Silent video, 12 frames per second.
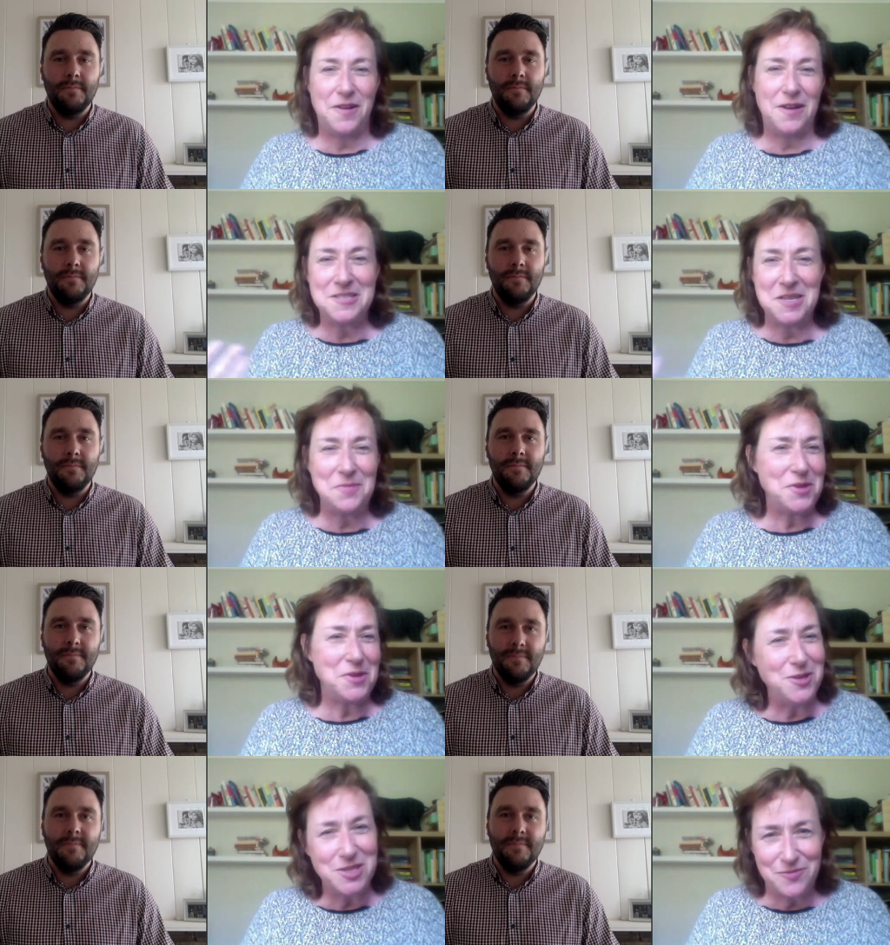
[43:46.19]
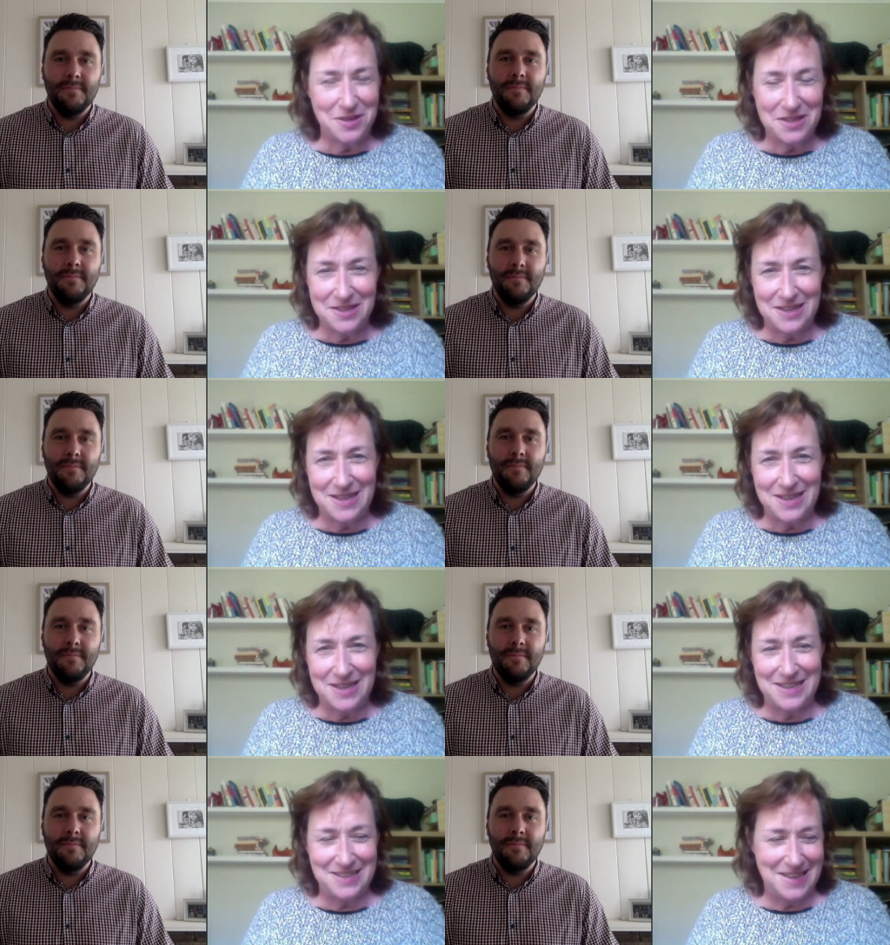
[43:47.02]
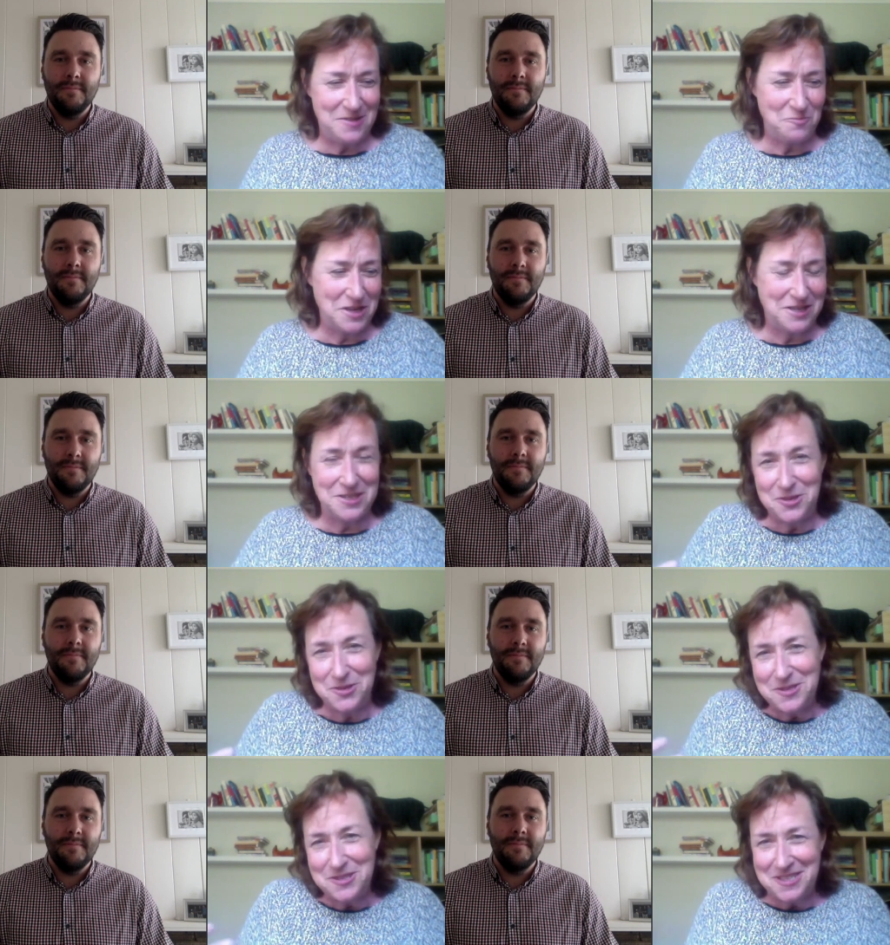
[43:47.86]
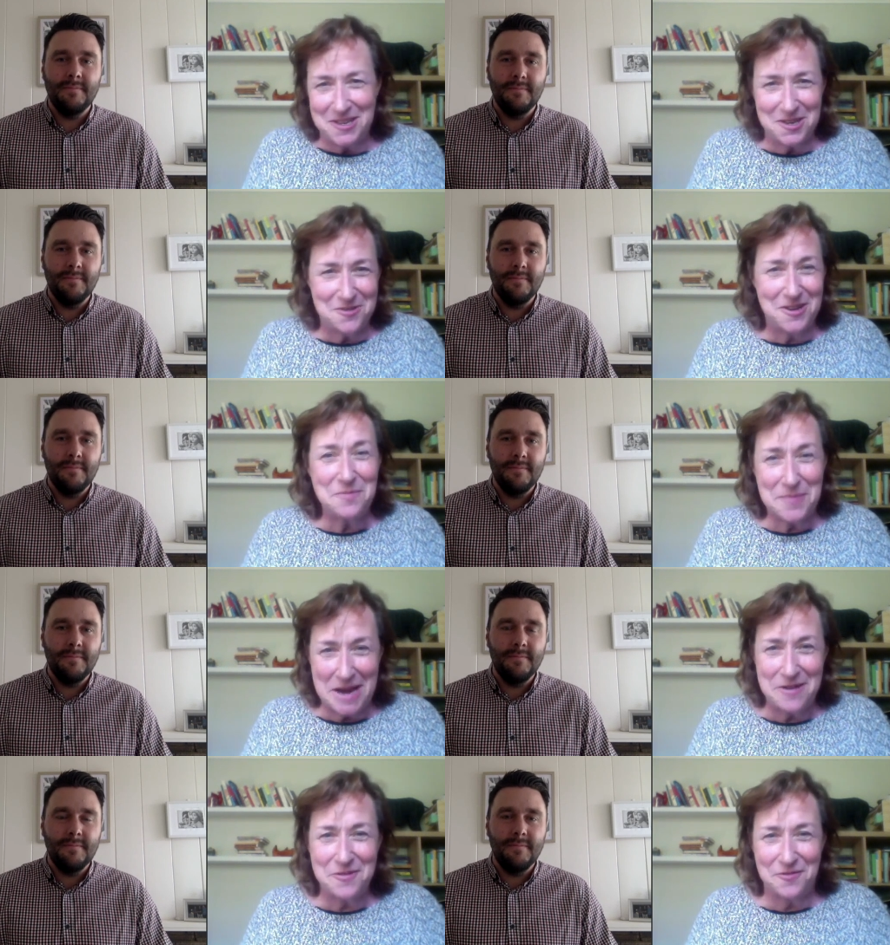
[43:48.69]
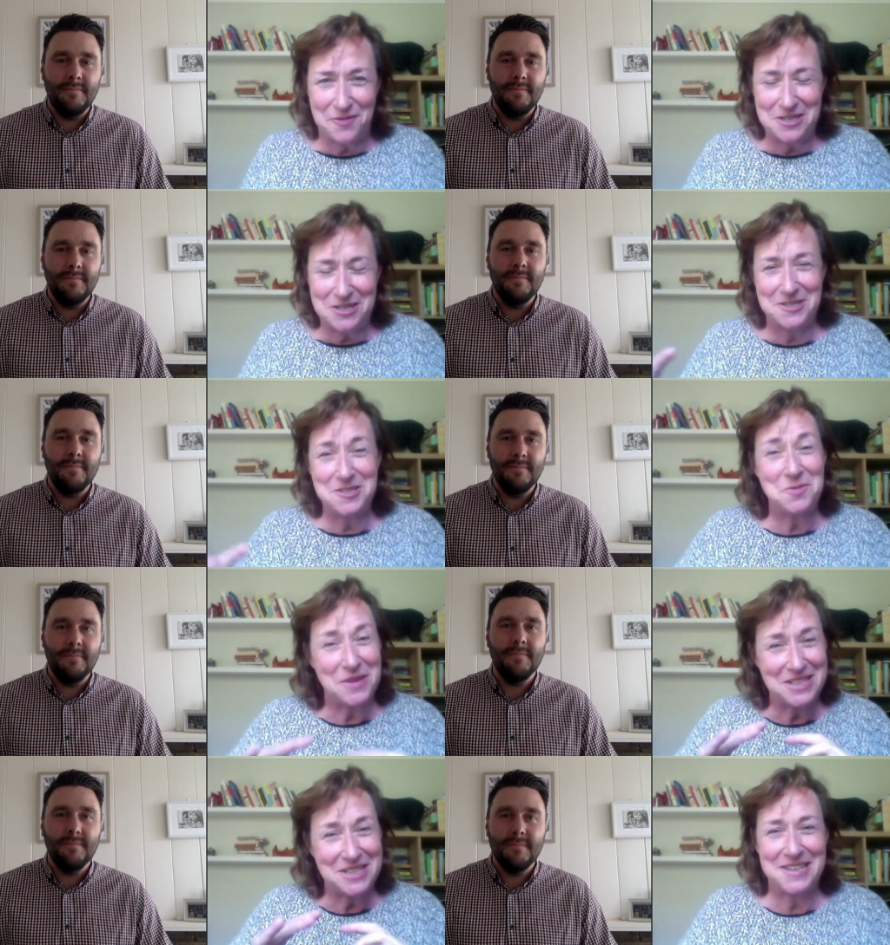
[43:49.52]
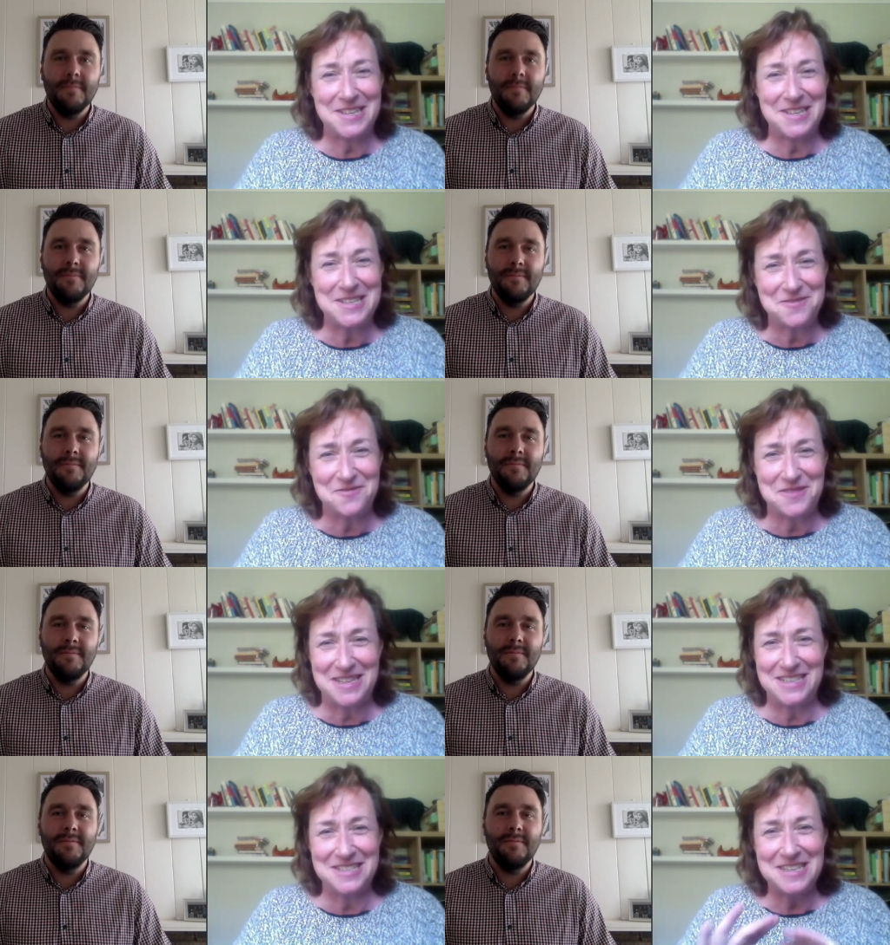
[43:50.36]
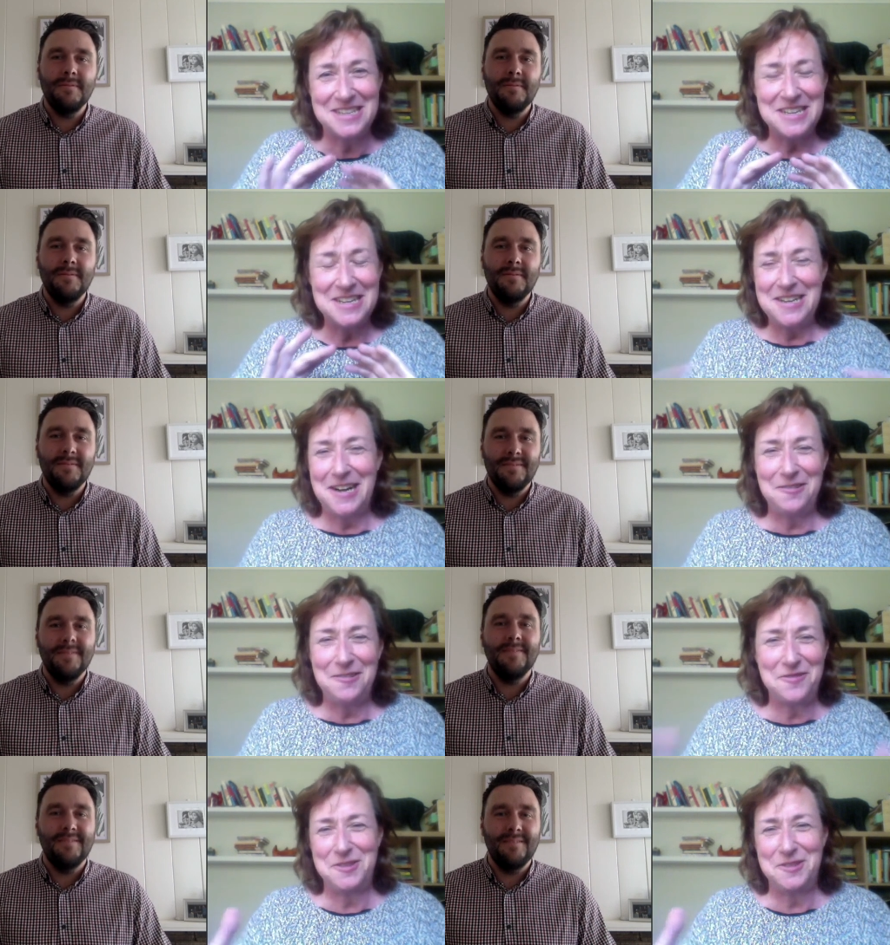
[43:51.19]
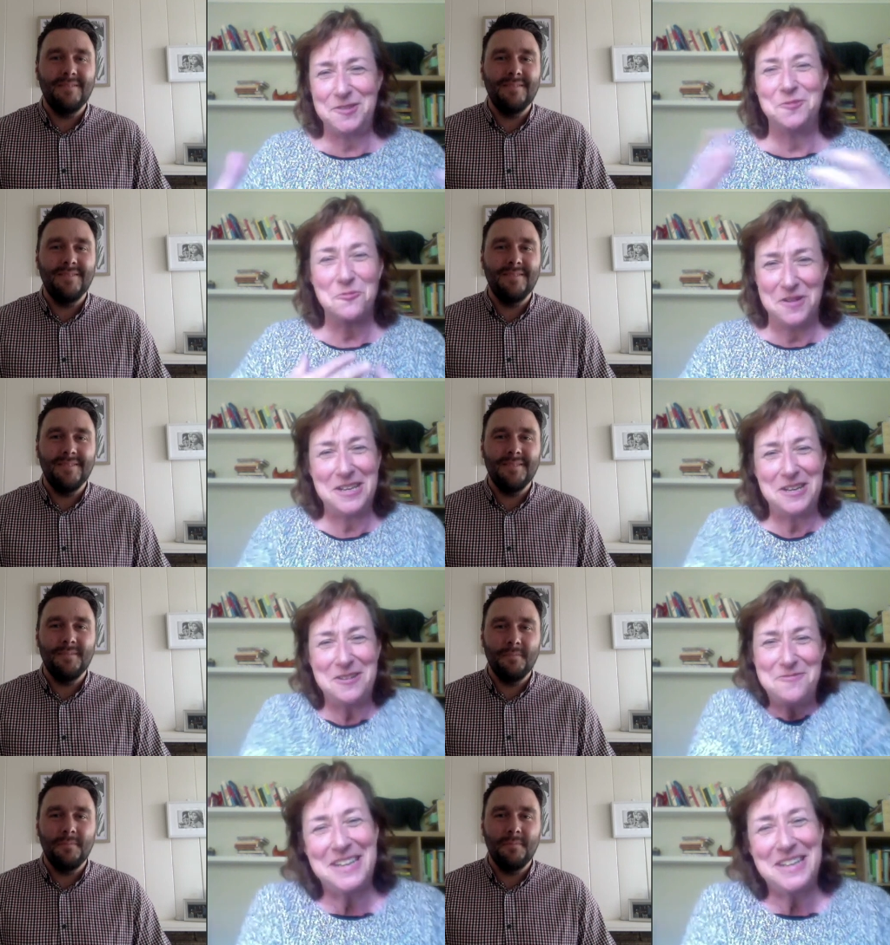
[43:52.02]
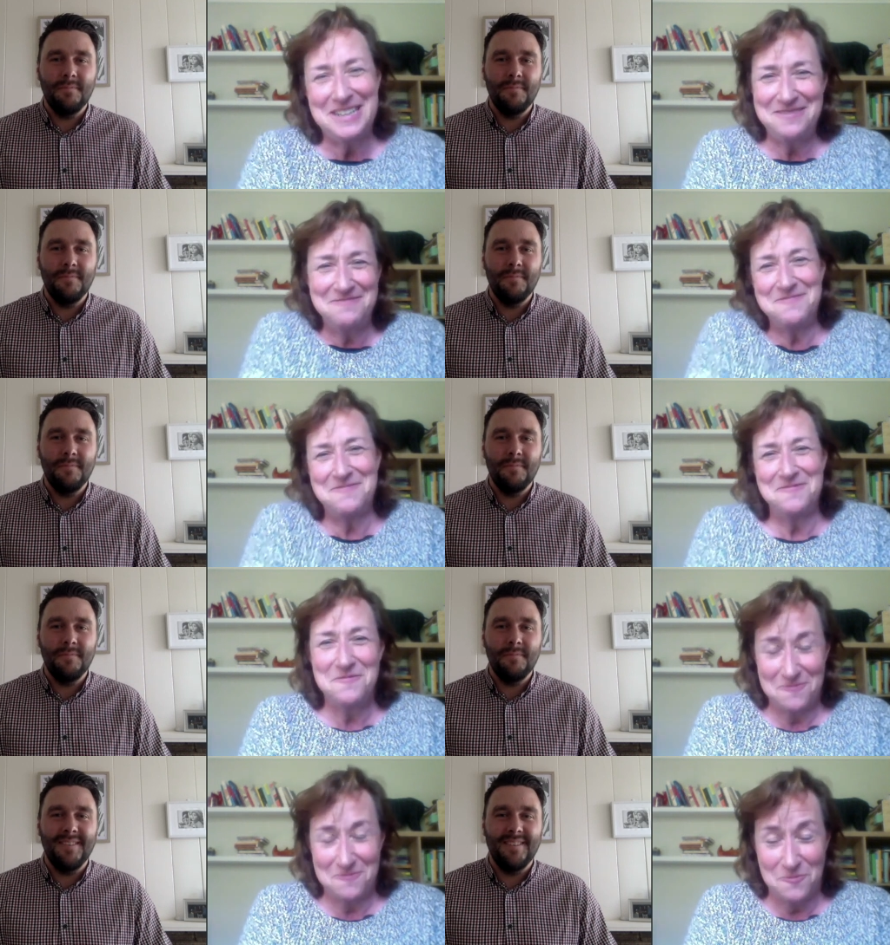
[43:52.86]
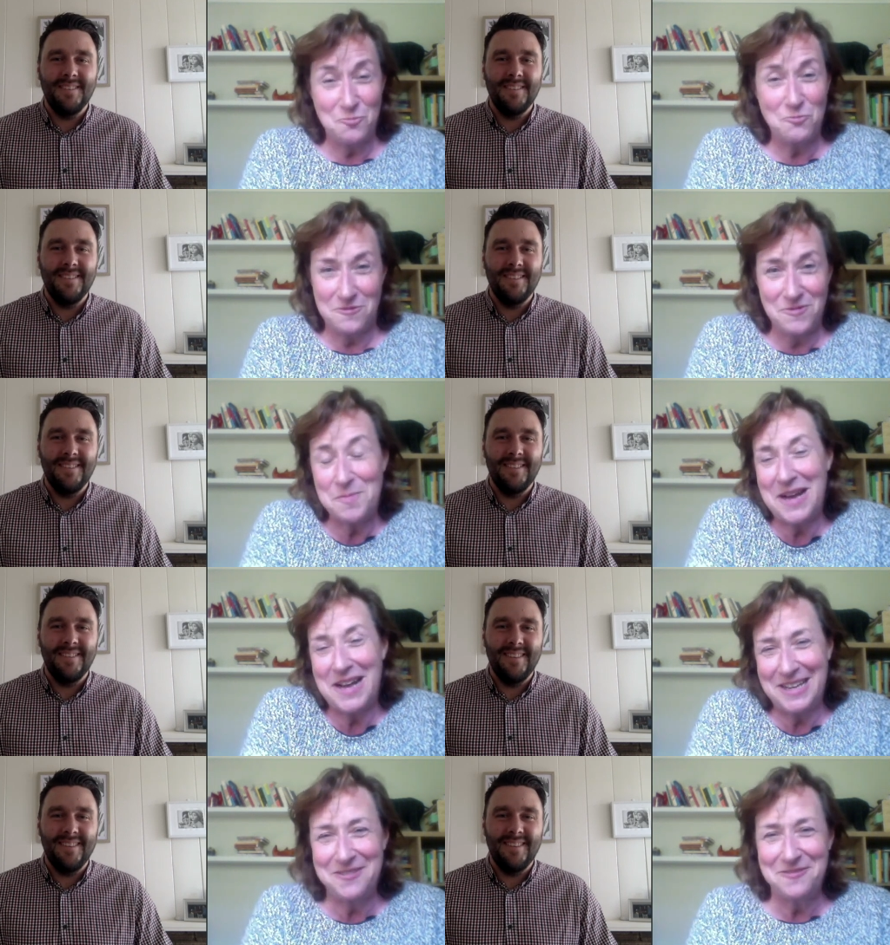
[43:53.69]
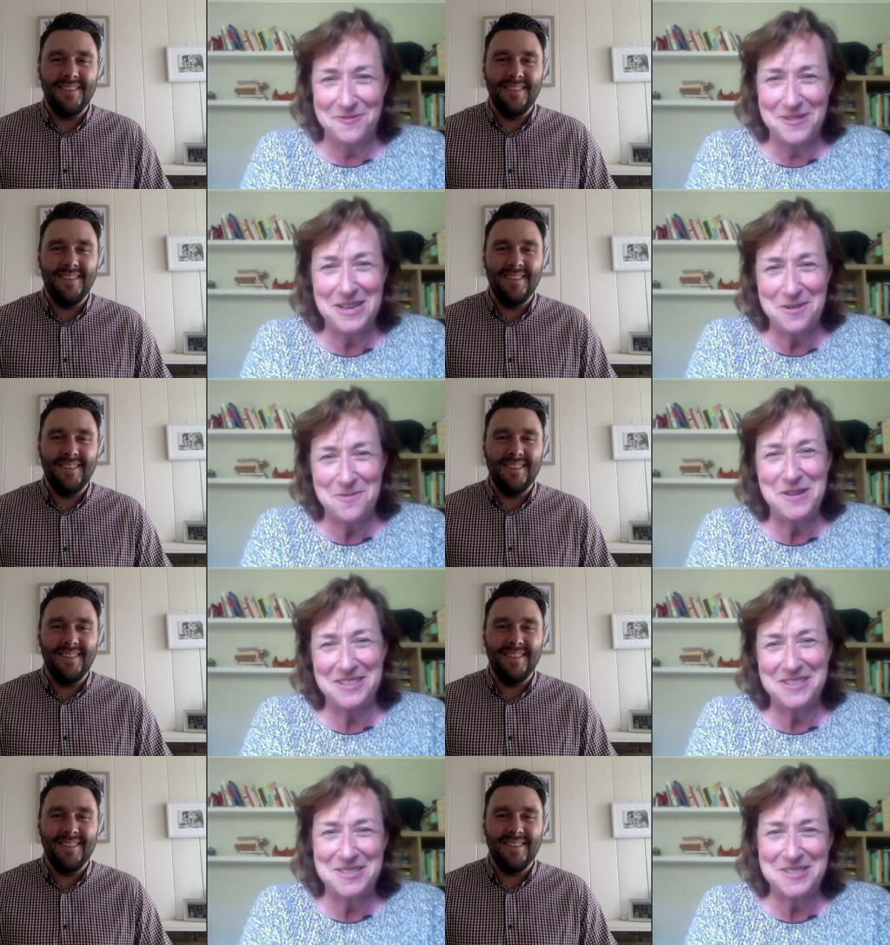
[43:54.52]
Speaker 1: find something useful in there and we can use that great power of fiction to make sense of things, I'll feel really, really repaid really well.